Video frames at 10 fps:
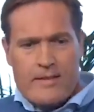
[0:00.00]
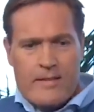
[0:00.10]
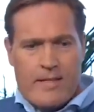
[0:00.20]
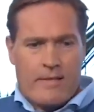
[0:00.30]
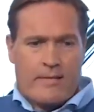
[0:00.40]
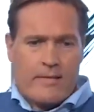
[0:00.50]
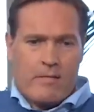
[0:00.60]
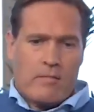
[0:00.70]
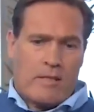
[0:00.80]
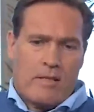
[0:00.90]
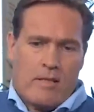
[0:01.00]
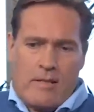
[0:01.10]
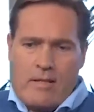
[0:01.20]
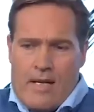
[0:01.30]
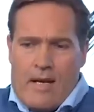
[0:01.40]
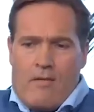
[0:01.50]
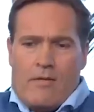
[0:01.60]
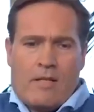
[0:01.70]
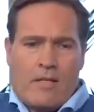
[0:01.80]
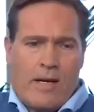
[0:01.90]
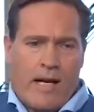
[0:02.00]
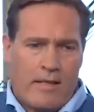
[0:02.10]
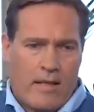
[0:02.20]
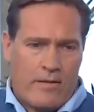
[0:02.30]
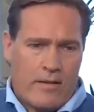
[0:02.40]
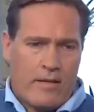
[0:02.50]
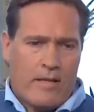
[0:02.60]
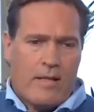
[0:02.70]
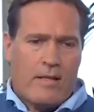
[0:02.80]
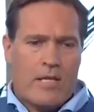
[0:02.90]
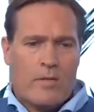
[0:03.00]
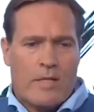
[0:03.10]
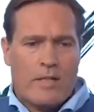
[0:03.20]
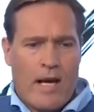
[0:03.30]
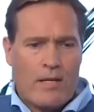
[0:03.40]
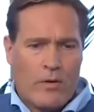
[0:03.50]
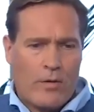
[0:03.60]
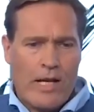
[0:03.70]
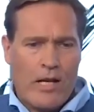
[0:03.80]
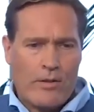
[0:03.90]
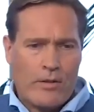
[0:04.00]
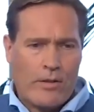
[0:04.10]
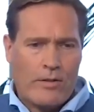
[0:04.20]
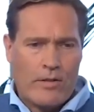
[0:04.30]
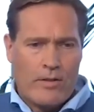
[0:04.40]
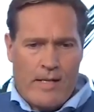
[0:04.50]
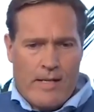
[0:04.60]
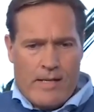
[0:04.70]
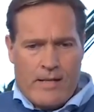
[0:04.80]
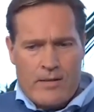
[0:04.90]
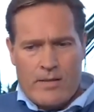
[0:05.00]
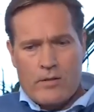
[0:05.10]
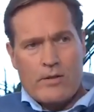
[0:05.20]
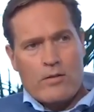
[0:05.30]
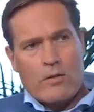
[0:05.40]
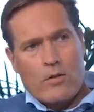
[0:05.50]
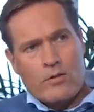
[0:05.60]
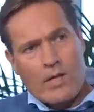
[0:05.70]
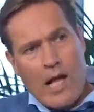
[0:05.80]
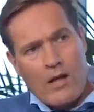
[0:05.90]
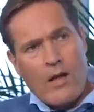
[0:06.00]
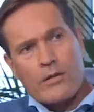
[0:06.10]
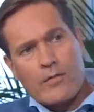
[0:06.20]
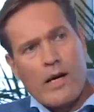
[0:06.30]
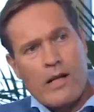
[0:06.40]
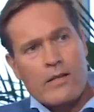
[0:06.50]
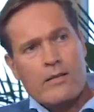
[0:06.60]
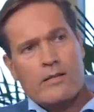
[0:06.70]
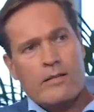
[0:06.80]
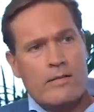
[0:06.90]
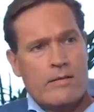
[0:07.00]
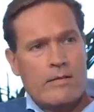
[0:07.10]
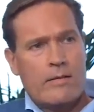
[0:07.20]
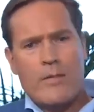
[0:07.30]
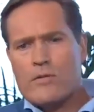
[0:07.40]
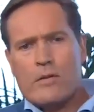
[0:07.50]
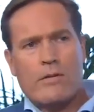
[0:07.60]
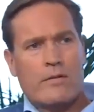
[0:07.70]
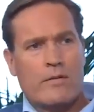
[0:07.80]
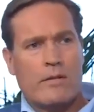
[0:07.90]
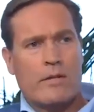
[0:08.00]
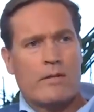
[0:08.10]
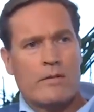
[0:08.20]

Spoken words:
just say it works. And if it doesn't, they just get their money back. We totally do that if someone doesn't like it. Then you get your money